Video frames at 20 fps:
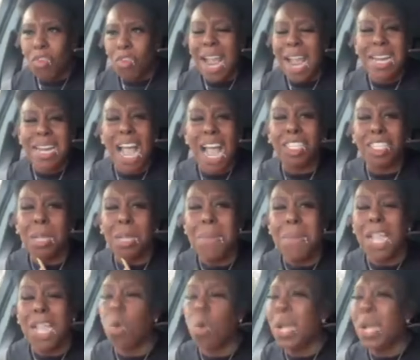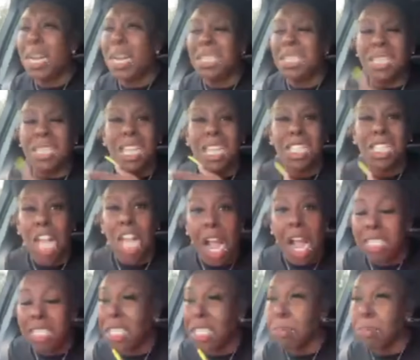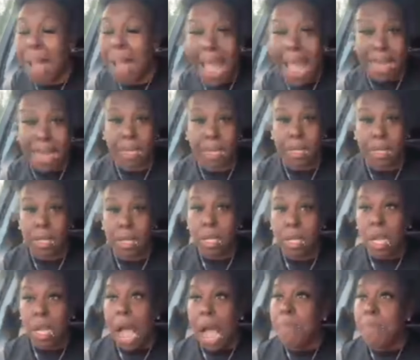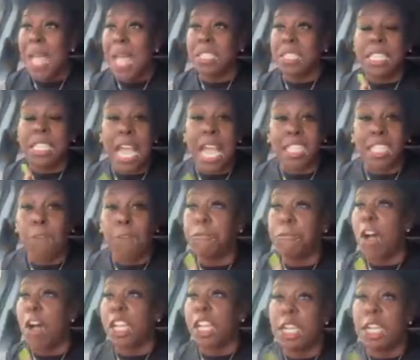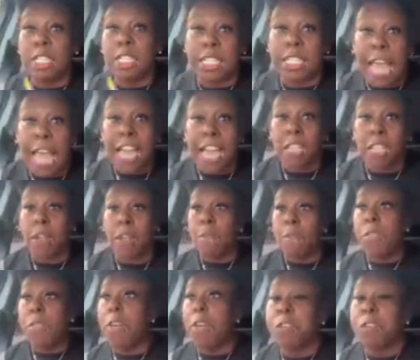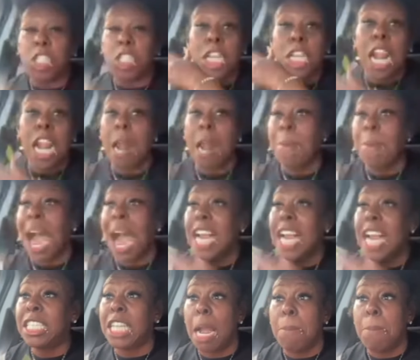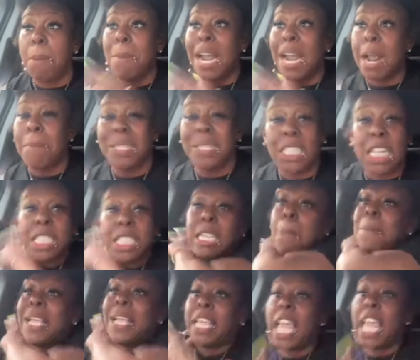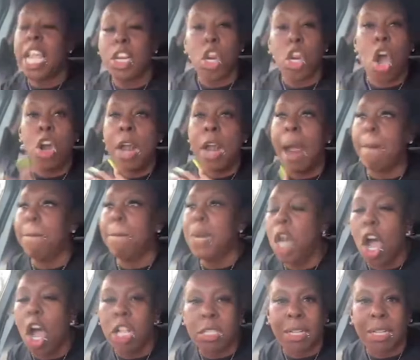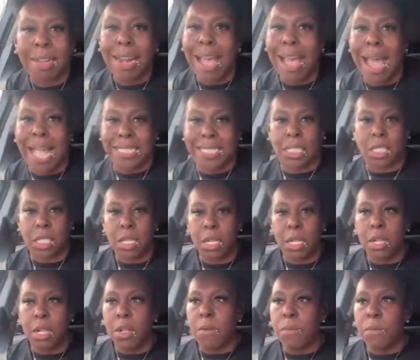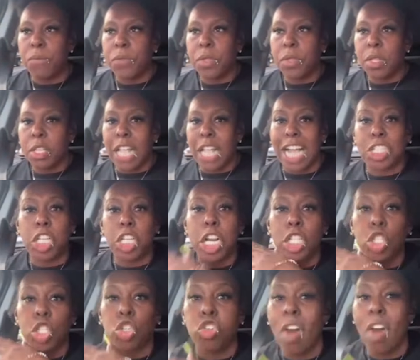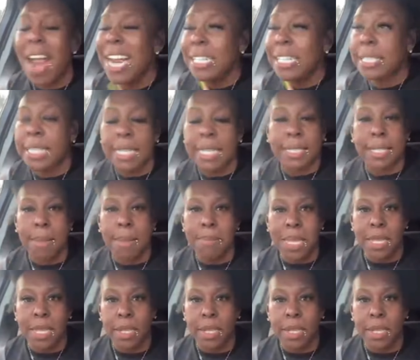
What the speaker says: Right now to me, Queenie's a dunce bag. I'm not scared to fucking say it. If you shit out of my auntie, my mother, my sister, I'm gonna kick down her blood clot. That shit is crazy to me.